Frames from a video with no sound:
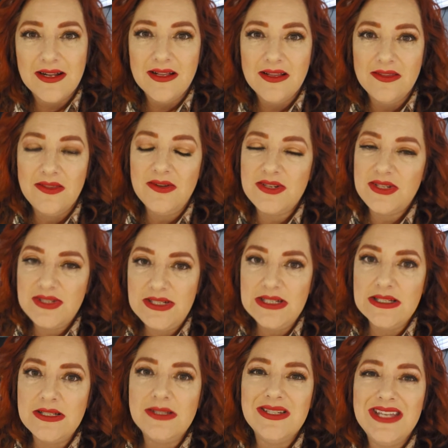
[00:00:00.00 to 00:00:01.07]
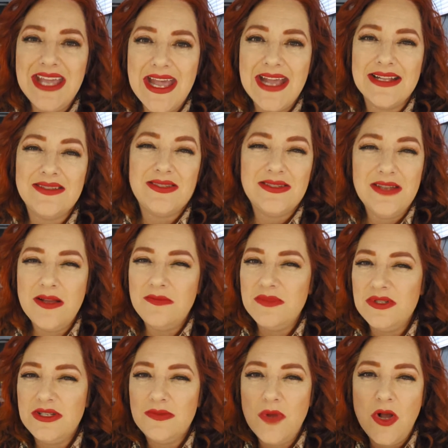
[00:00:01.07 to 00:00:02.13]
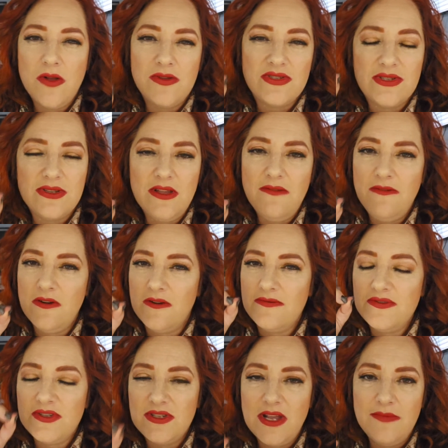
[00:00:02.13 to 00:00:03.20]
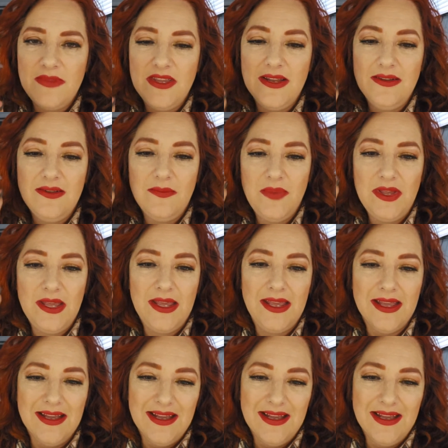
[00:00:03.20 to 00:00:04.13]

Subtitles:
There's still yet some small sliver of something to be.